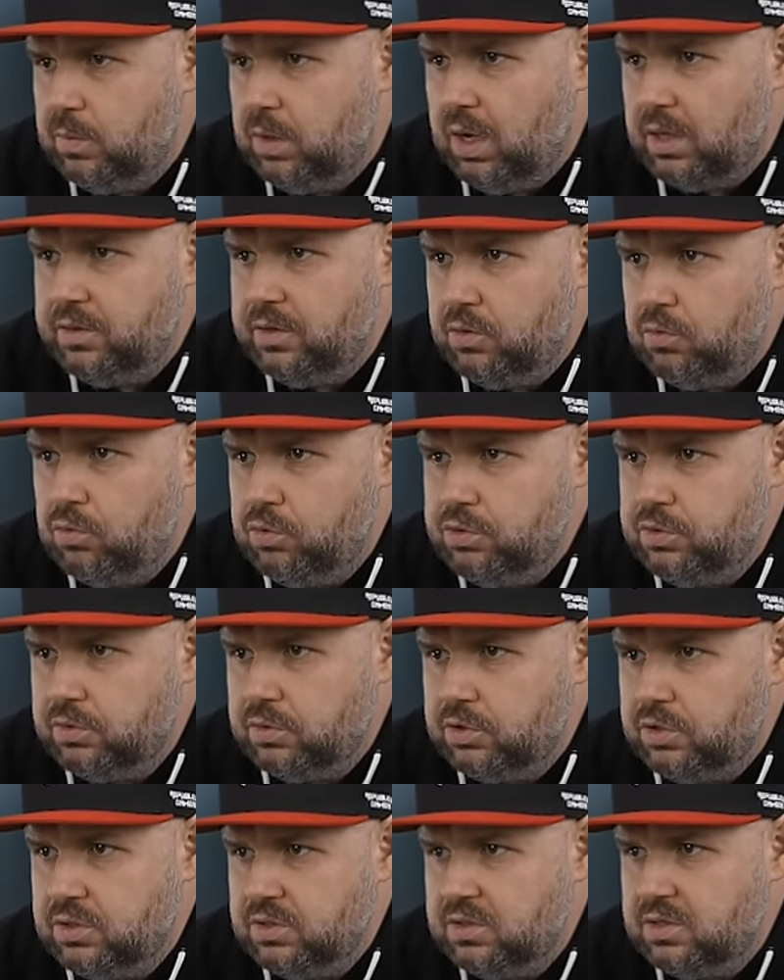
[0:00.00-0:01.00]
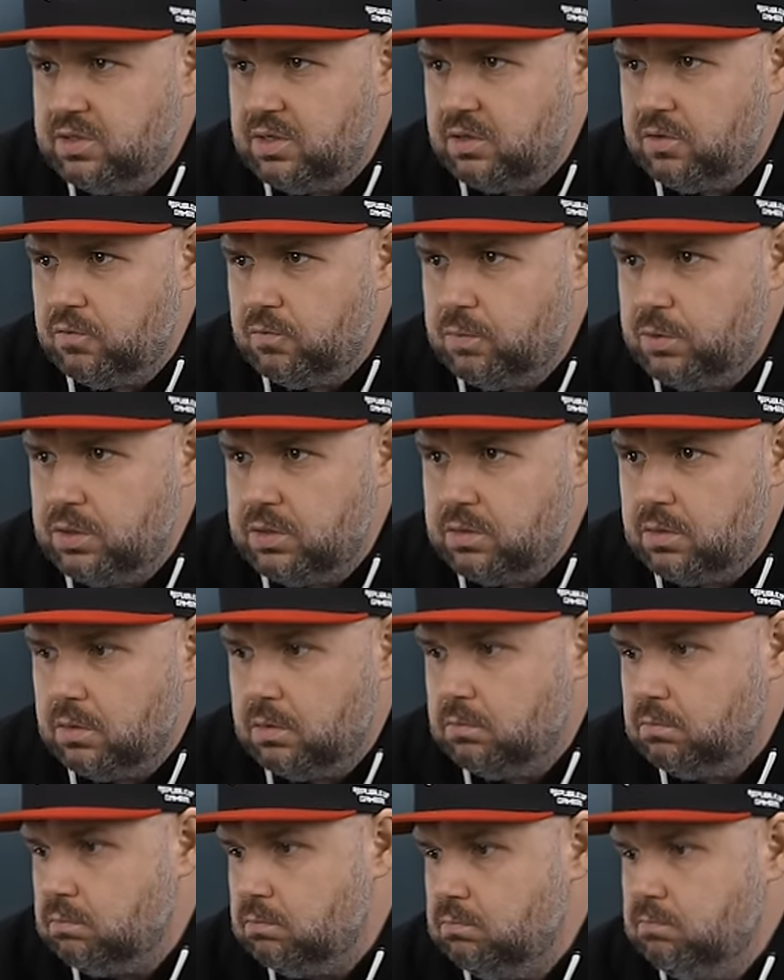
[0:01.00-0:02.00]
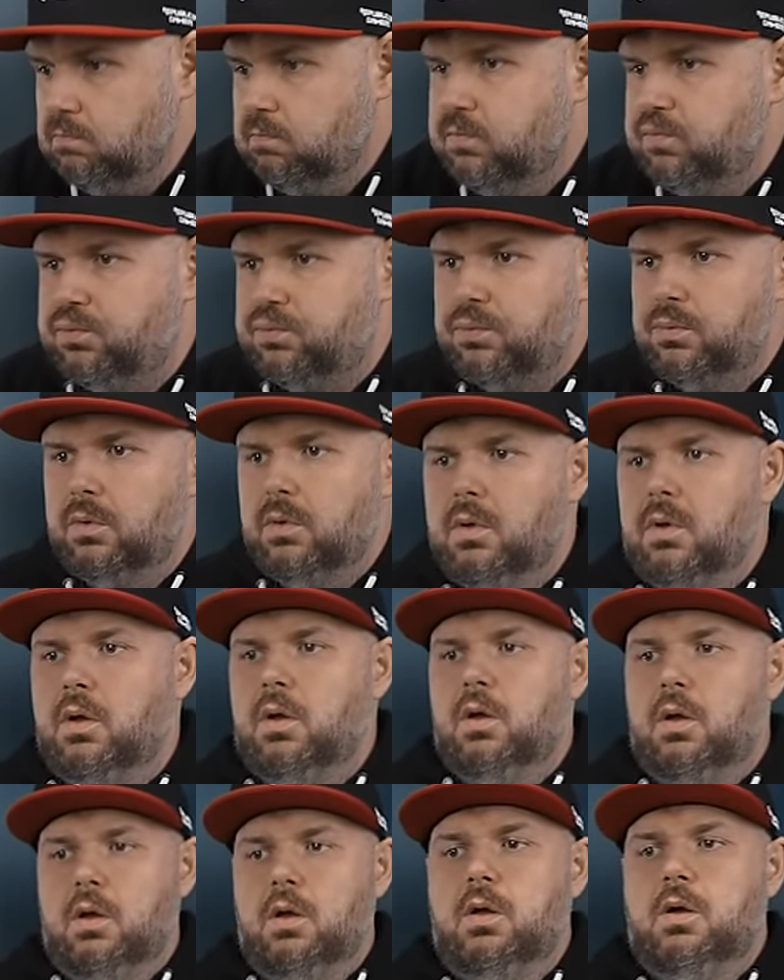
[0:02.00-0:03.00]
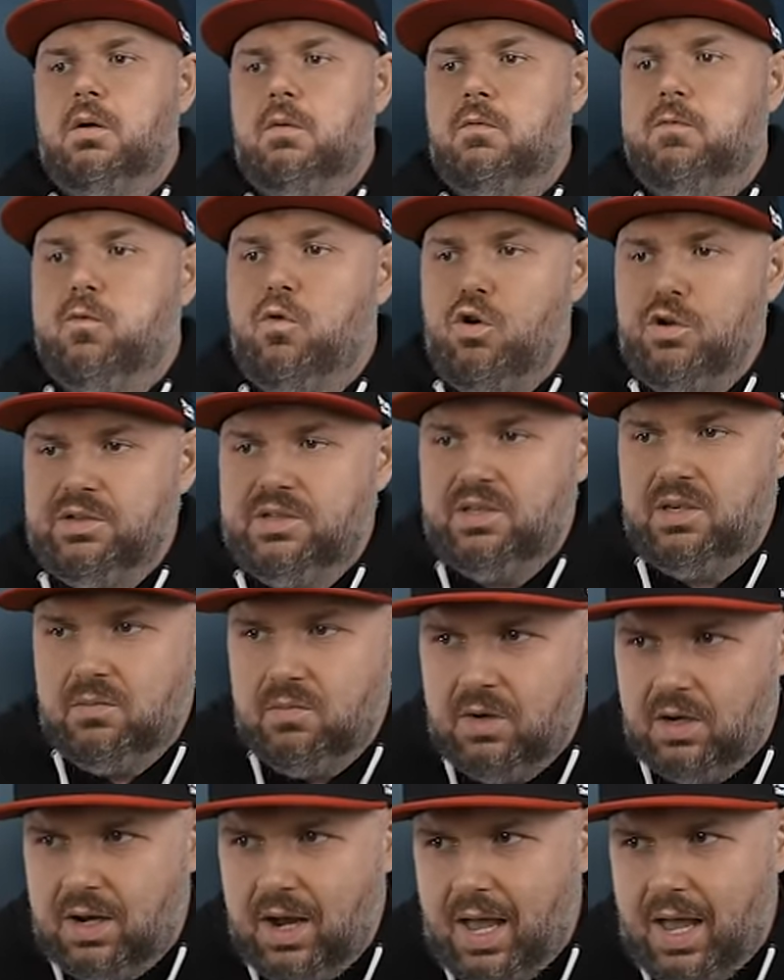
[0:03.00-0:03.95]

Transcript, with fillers: F P S? eight K decoding in A V one codec sixty F P S?